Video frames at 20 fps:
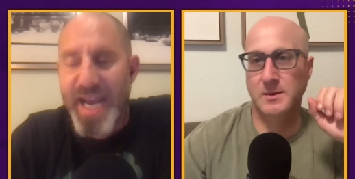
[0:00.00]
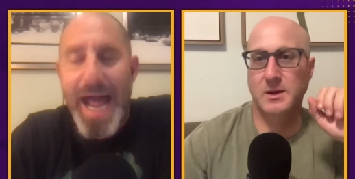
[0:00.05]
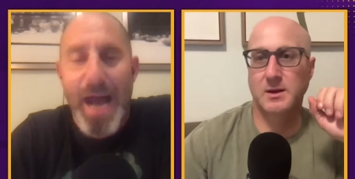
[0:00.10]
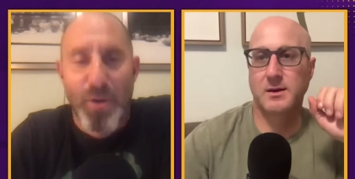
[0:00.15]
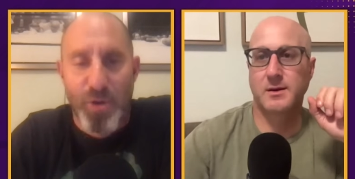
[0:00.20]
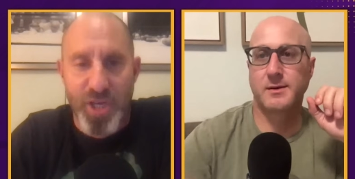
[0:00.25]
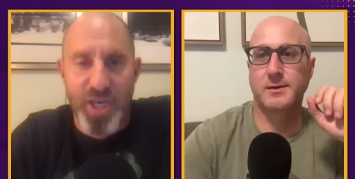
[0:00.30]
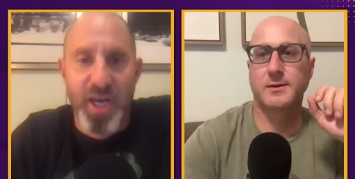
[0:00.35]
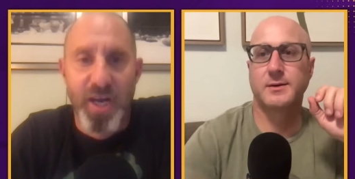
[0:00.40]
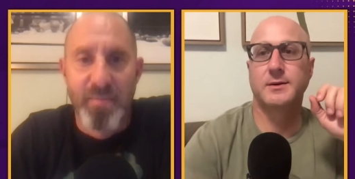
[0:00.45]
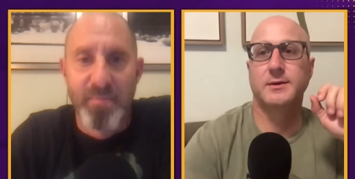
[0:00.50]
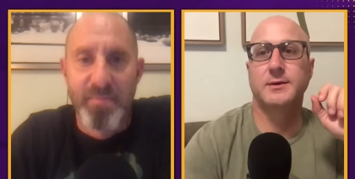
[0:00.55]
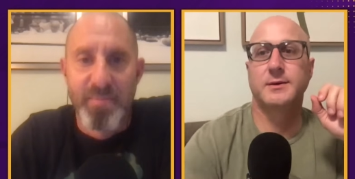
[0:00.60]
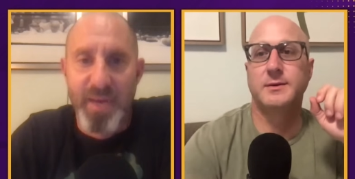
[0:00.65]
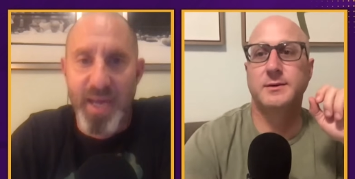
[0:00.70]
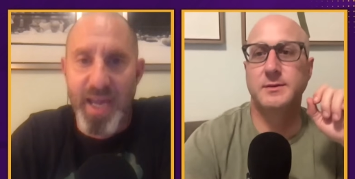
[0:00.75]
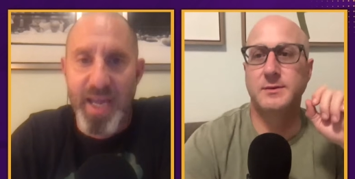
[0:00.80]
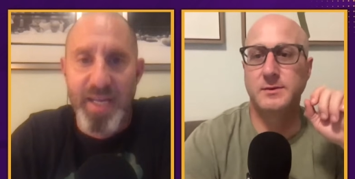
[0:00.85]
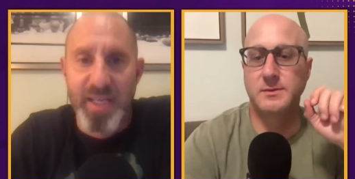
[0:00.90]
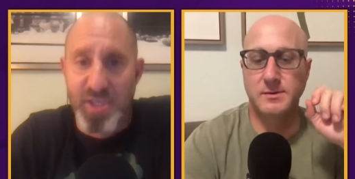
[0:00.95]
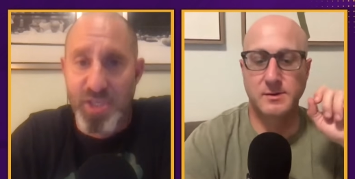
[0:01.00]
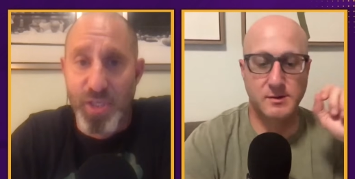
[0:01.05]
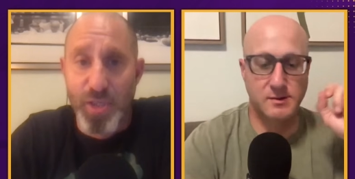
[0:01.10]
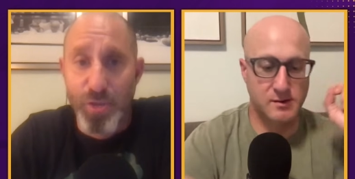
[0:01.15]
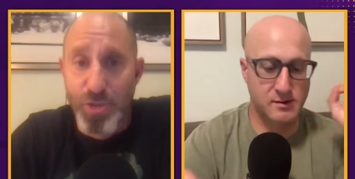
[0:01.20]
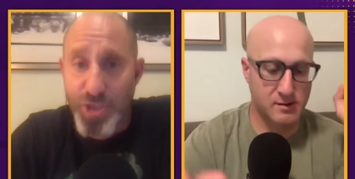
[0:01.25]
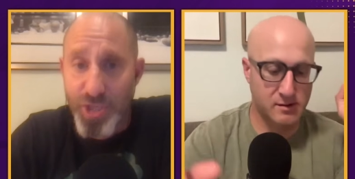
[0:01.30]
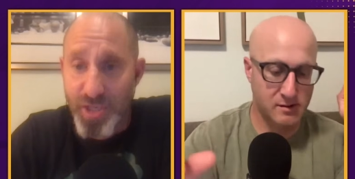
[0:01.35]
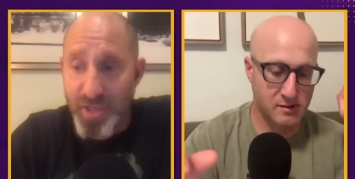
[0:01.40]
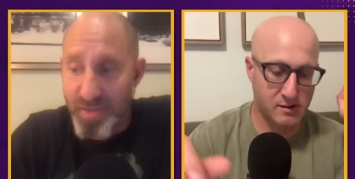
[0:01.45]
Speaker 1: outcome and a
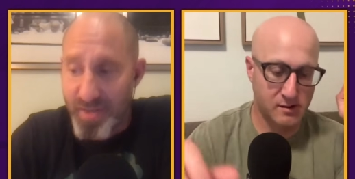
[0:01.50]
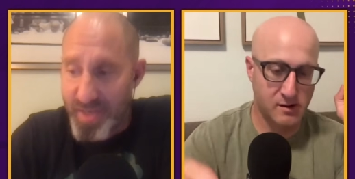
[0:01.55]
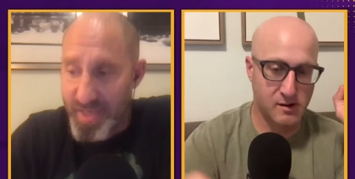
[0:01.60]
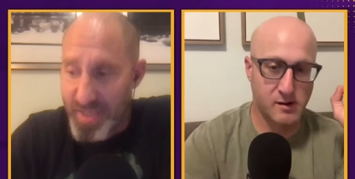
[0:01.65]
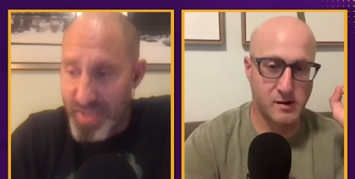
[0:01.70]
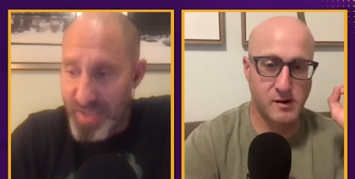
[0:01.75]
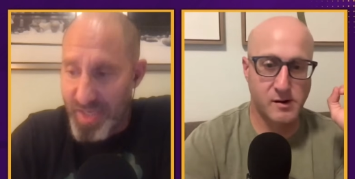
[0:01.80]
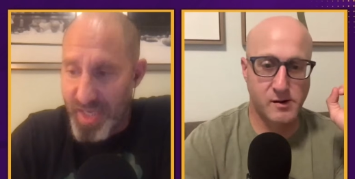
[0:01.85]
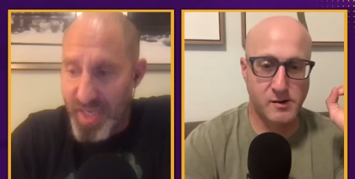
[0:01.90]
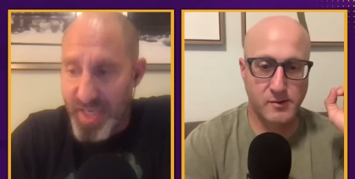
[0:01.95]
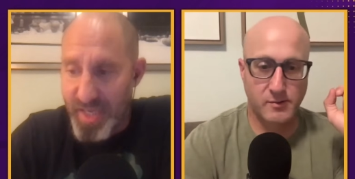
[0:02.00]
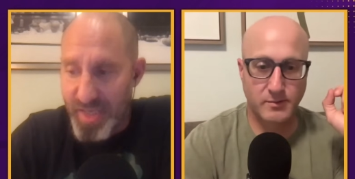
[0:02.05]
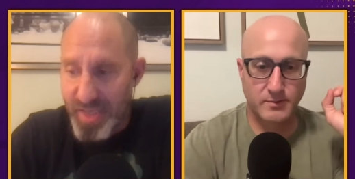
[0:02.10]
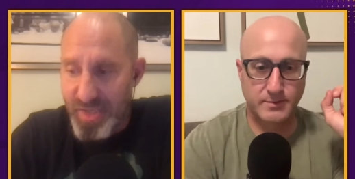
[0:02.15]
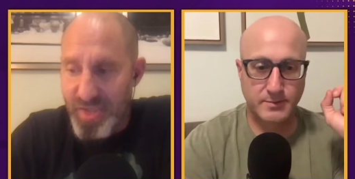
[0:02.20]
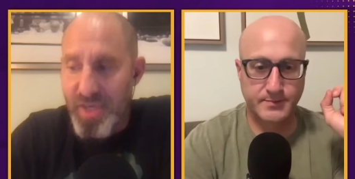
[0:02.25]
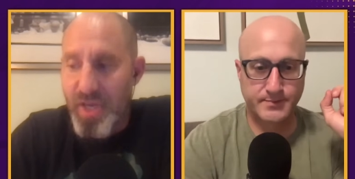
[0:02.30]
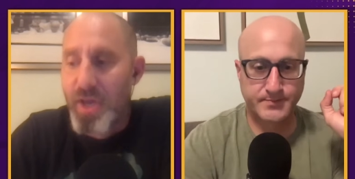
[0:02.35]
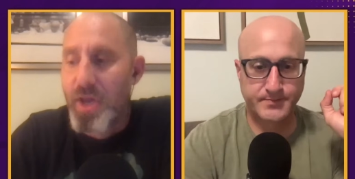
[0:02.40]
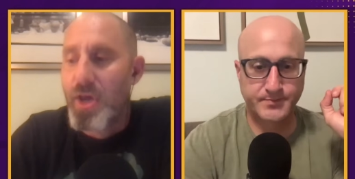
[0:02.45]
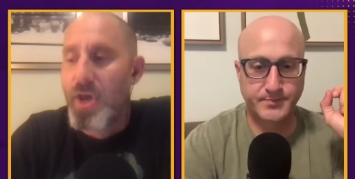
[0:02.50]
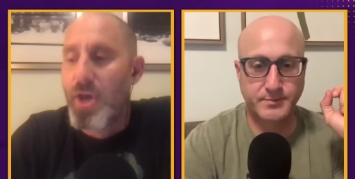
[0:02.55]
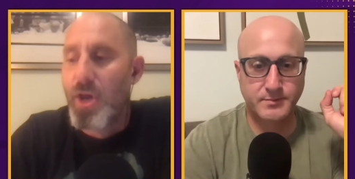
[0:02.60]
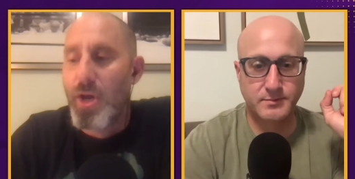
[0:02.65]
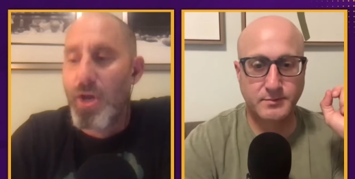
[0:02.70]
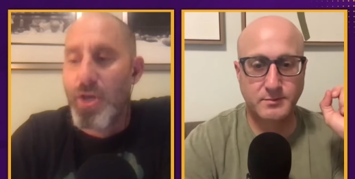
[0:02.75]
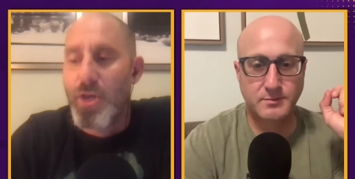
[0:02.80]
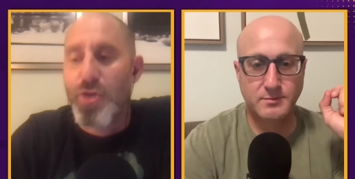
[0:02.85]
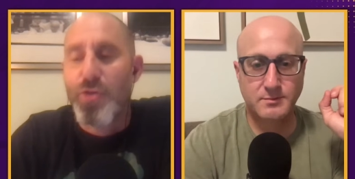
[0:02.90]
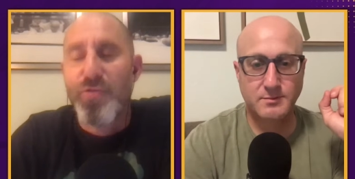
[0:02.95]
solution to this, is
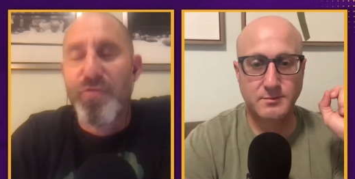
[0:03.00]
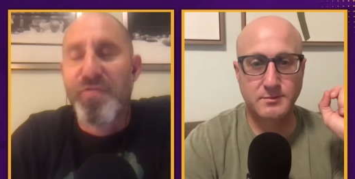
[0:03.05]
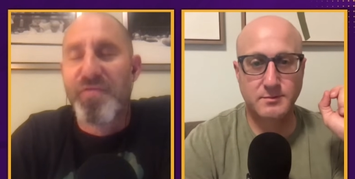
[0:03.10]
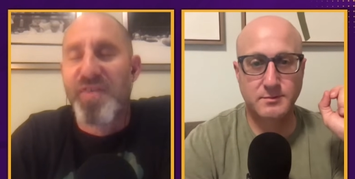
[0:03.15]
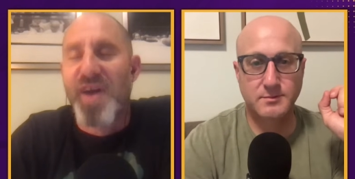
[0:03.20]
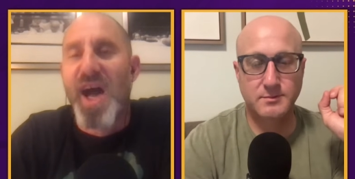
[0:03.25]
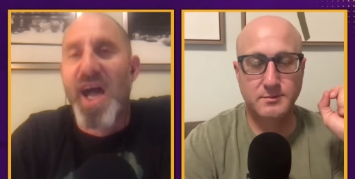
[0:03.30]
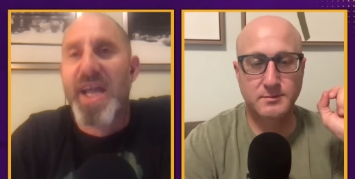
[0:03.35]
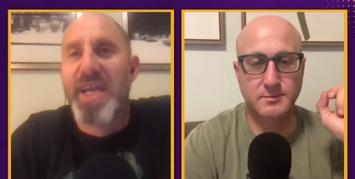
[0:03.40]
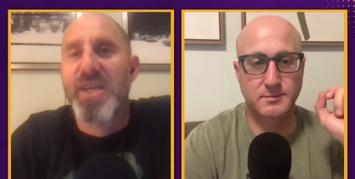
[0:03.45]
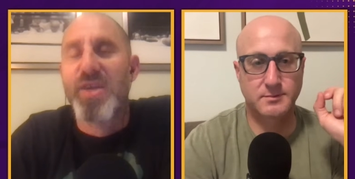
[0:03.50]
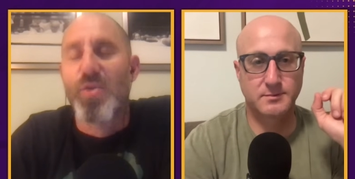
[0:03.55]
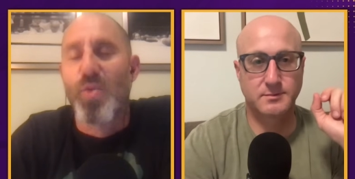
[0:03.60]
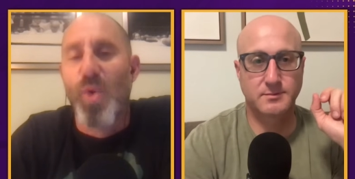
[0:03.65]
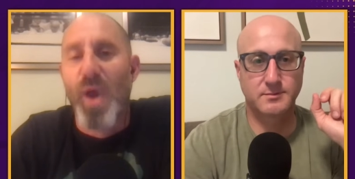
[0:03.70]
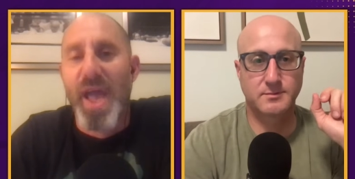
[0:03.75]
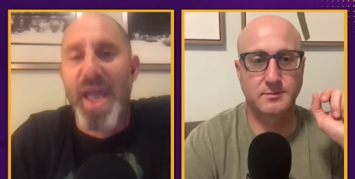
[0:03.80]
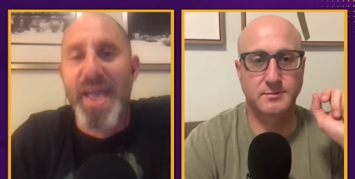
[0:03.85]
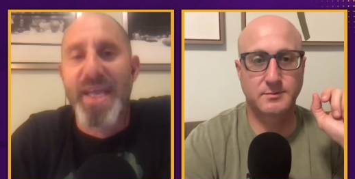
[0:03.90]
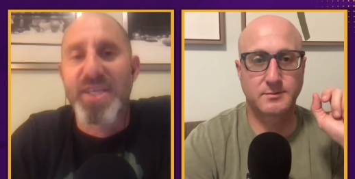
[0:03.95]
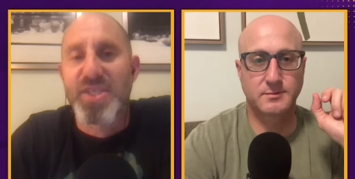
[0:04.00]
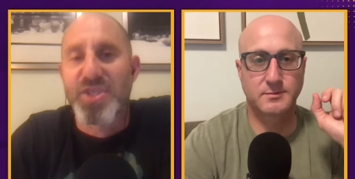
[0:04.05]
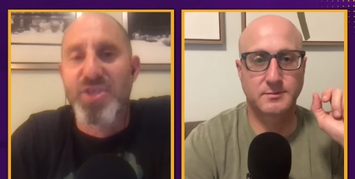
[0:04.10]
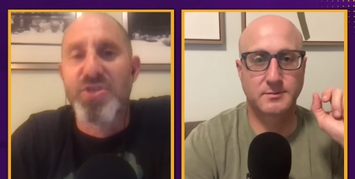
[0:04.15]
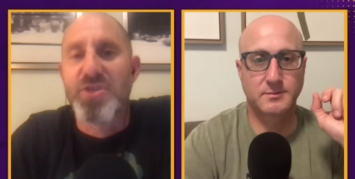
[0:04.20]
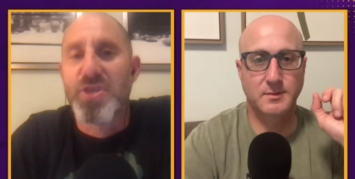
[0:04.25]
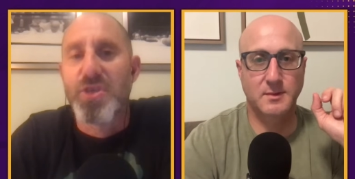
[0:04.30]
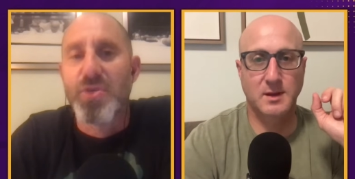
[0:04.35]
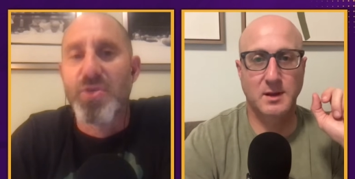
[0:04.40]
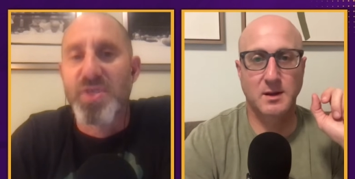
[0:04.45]
you find ways
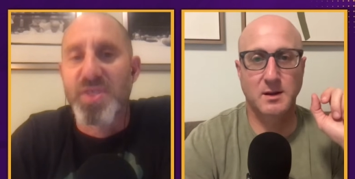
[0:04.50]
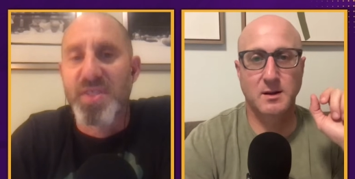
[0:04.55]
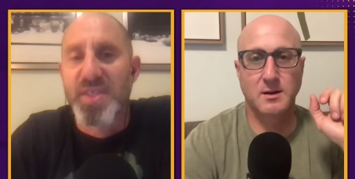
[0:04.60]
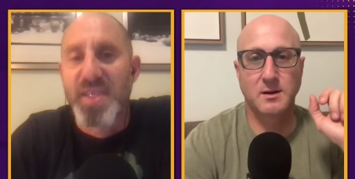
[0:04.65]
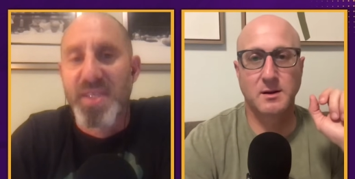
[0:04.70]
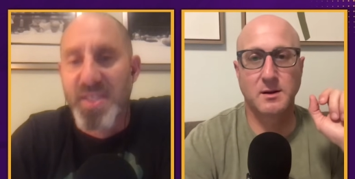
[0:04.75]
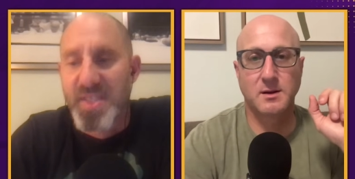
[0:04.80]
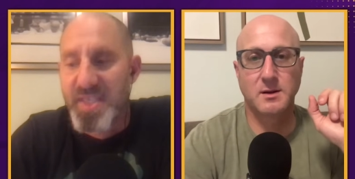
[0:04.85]
to use this